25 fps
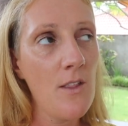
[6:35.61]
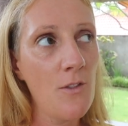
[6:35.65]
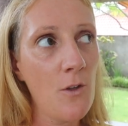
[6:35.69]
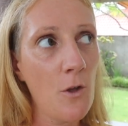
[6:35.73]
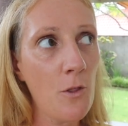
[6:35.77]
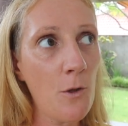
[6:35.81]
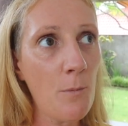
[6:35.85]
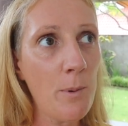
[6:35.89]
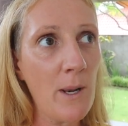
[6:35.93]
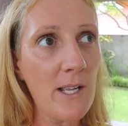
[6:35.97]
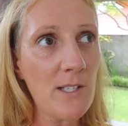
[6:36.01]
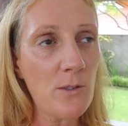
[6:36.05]

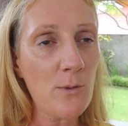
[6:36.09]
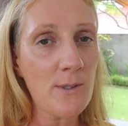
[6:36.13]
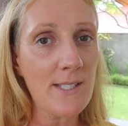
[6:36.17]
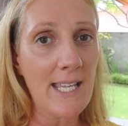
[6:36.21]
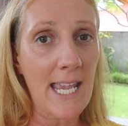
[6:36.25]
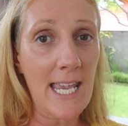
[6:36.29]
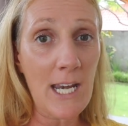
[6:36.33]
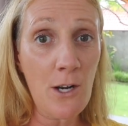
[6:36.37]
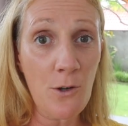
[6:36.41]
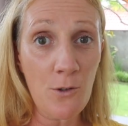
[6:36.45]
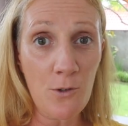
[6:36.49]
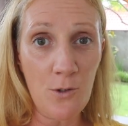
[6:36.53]
The other place
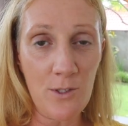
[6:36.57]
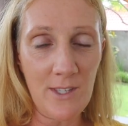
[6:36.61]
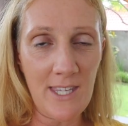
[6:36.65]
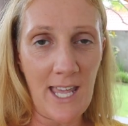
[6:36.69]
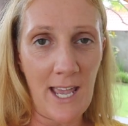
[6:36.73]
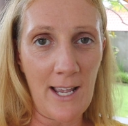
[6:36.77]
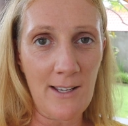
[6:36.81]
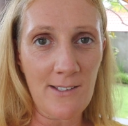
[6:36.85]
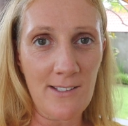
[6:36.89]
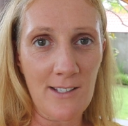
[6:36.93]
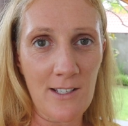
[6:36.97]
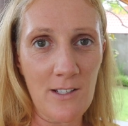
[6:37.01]
was
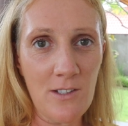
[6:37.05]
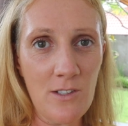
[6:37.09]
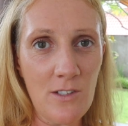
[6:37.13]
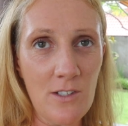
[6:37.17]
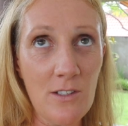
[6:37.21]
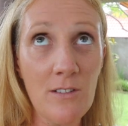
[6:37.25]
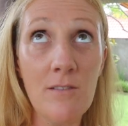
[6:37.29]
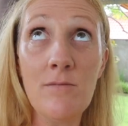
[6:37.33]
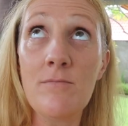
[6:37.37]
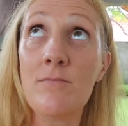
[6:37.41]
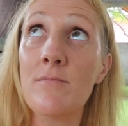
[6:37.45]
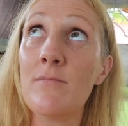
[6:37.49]

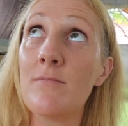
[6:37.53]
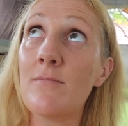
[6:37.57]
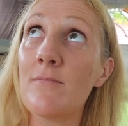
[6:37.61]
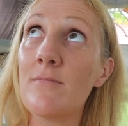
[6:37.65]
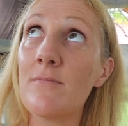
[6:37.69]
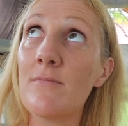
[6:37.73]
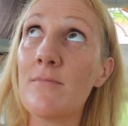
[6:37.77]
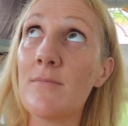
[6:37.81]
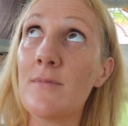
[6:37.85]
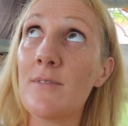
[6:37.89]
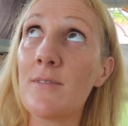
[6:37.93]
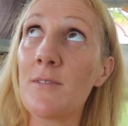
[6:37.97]
800,000.
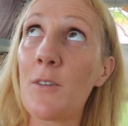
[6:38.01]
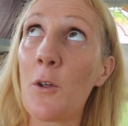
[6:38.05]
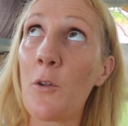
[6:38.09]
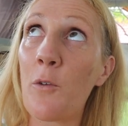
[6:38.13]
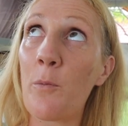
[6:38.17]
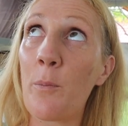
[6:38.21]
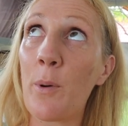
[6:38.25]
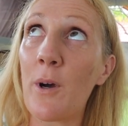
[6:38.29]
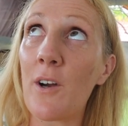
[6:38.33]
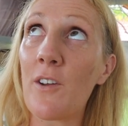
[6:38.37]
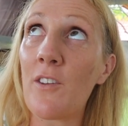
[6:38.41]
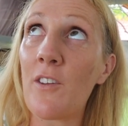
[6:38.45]

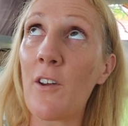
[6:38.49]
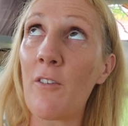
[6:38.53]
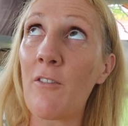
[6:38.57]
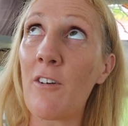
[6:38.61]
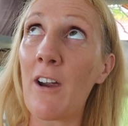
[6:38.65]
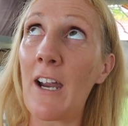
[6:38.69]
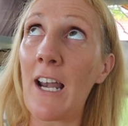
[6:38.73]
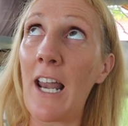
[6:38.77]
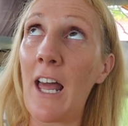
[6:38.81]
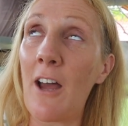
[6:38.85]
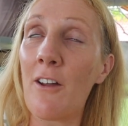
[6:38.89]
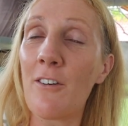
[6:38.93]
Those birds are
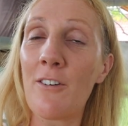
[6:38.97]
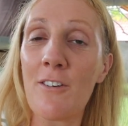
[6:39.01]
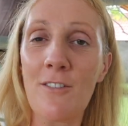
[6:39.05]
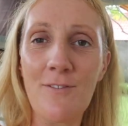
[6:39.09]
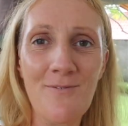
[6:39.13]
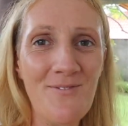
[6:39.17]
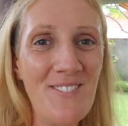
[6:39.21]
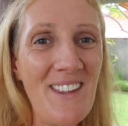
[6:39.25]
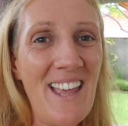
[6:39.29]
very loud.